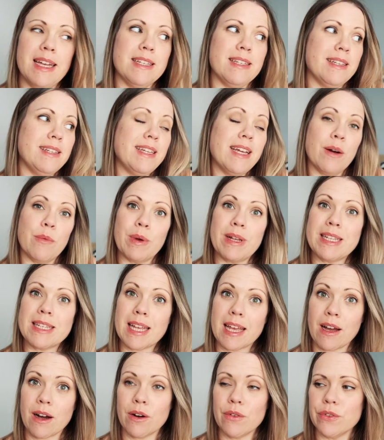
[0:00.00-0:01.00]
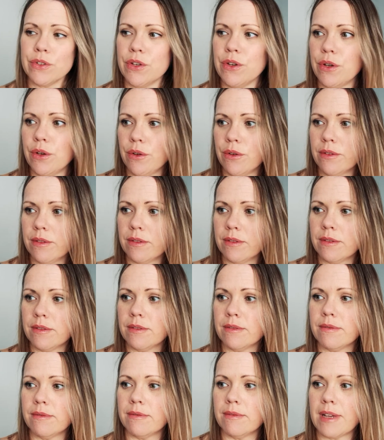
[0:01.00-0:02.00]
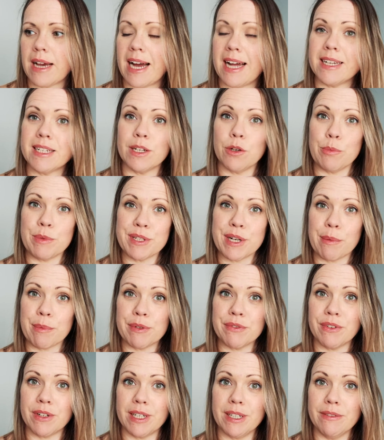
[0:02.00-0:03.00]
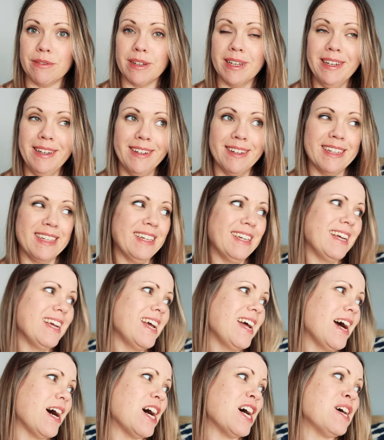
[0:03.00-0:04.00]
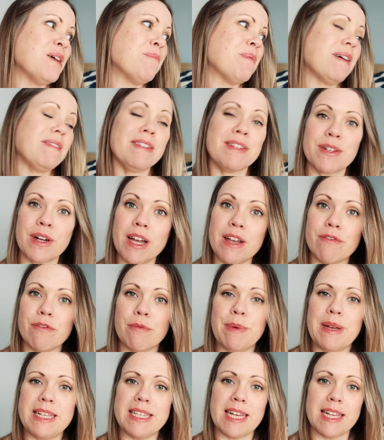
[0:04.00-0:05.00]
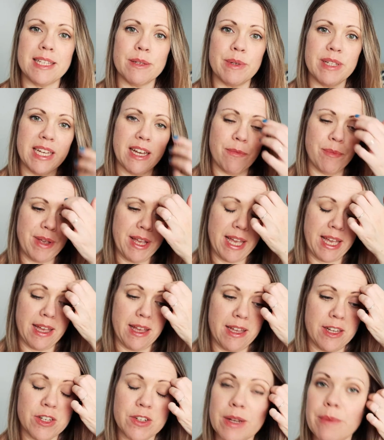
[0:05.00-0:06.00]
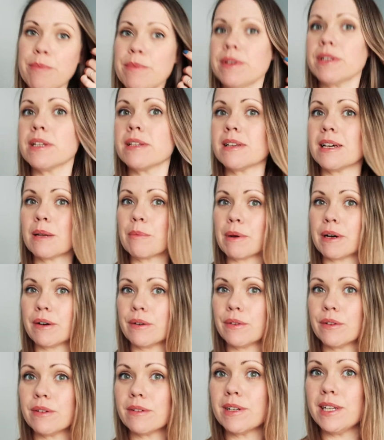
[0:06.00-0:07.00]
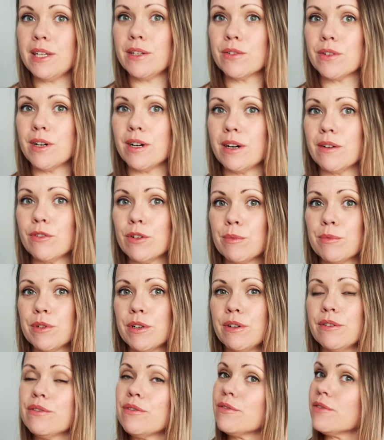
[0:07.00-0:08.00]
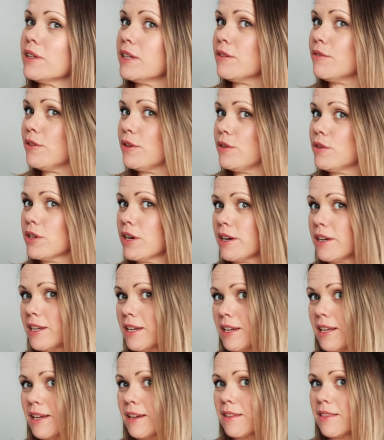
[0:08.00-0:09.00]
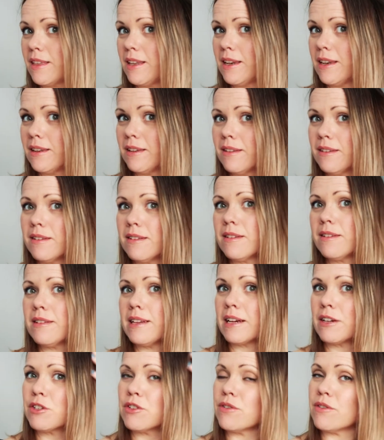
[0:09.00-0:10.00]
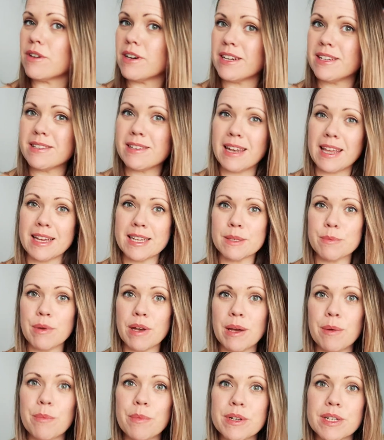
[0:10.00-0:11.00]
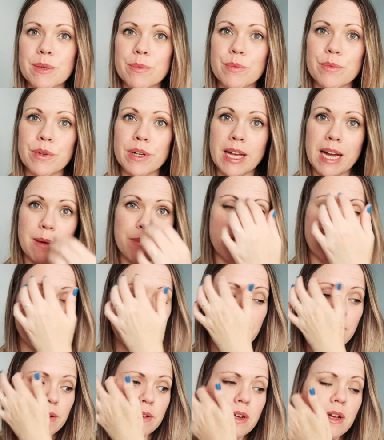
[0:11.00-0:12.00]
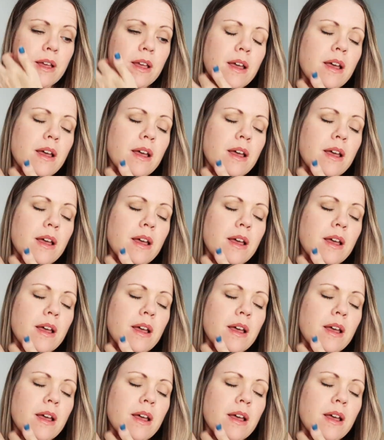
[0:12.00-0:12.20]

It is now Wednesday afternoon. Actually almost 5:30. I just got home from Penzance. I went to have my hair trimmed. I've had about 1.5 inches chopped off and a few tiny, like, thin texturized layers put in, which I'm really happy about.